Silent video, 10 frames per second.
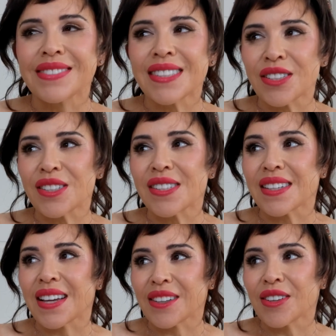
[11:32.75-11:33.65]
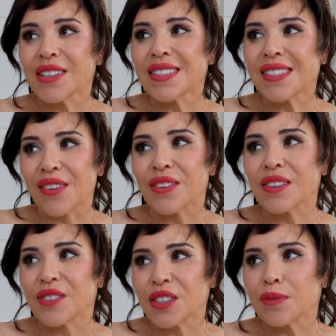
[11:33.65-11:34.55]
Seriously, I created 7
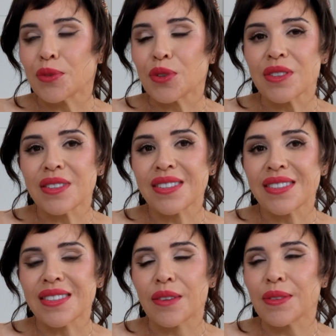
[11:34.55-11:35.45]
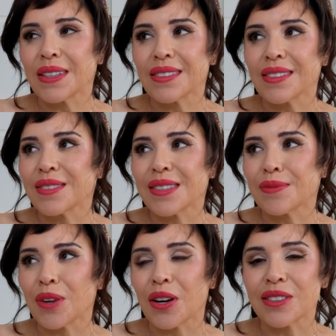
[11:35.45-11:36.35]
vision boards. I mean, it was
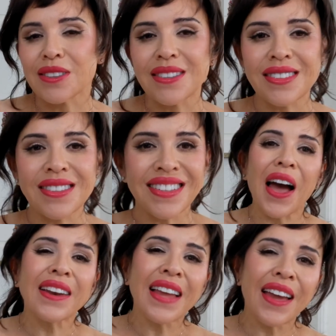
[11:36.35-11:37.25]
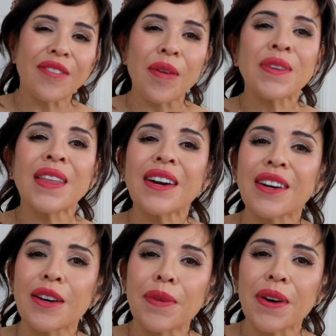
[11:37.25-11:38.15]
obnoxious. And hey, remember that
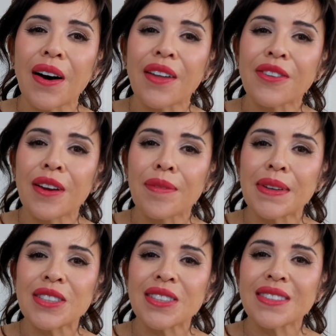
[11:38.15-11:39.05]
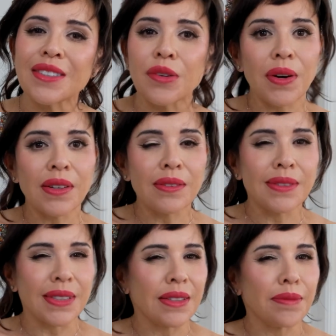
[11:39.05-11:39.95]
cookbook author I mentioned, the one who
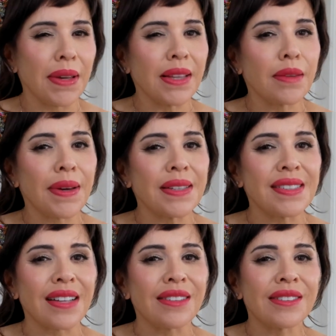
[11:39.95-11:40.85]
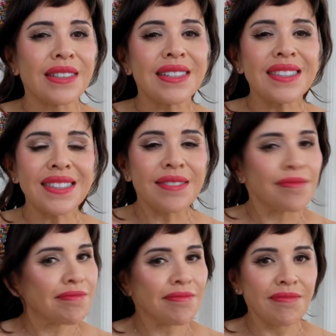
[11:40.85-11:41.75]
didn't make the bestseller
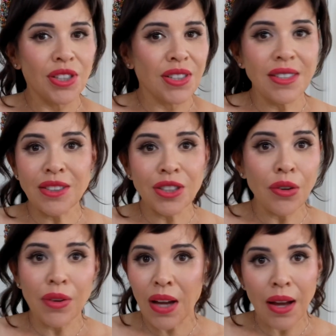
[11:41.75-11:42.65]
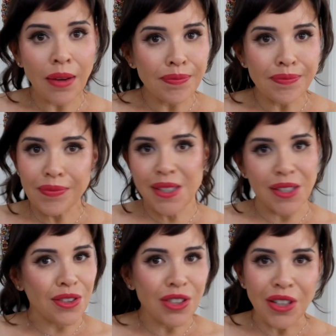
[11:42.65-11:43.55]
list? She's still showing up,
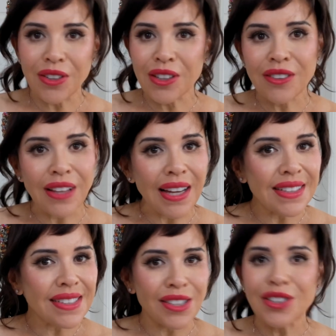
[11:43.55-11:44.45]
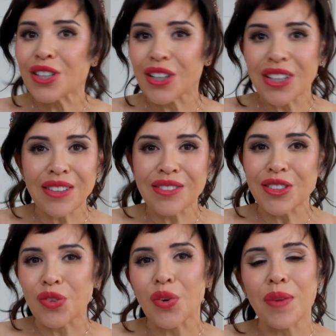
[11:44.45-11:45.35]
still sharing her light, still cooking
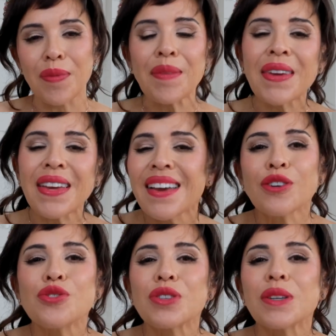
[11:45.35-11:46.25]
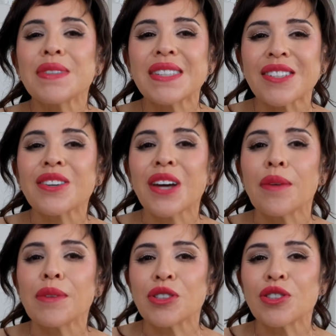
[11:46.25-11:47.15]
with joy. Maybe her dream is still
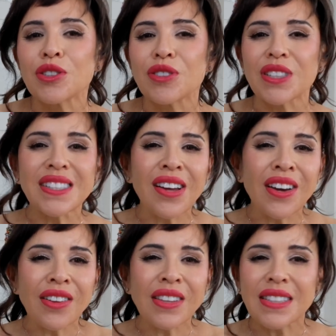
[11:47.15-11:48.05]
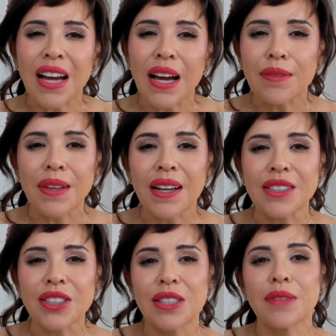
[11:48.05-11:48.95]
coming true, just not on the
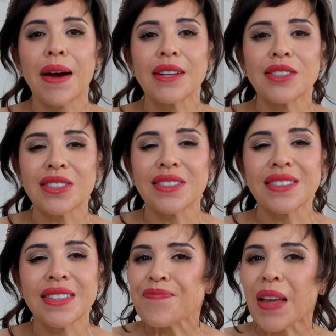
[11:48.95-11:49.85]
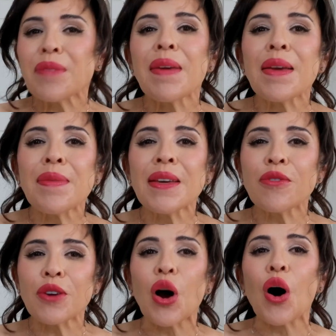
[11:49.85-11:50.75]
timeline she imagined. And maybe
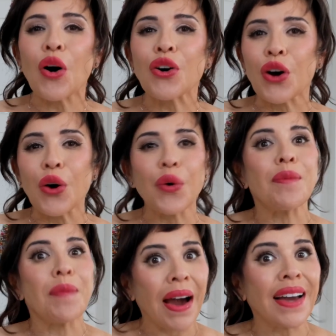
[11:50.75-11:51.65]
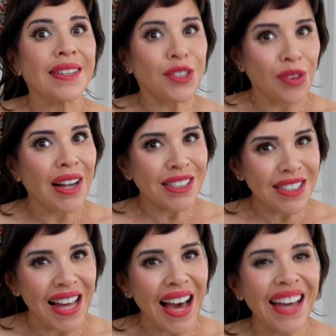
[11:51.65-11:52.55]
if we all go and buy
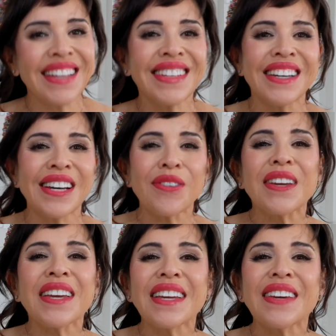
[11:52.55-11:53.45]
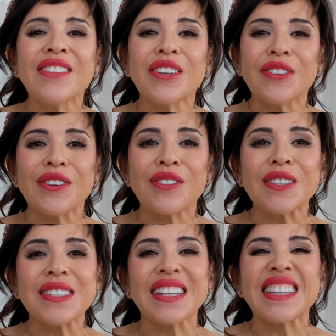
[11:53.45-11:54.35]
Scratch That, we can give the
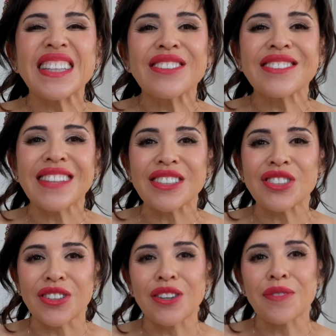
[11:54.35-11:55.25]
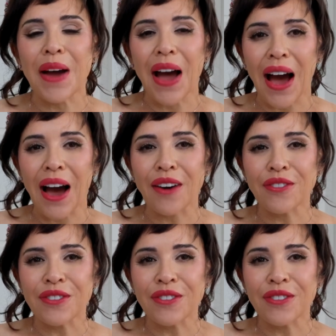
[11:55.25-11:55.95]
universe a little nudge on her behalf.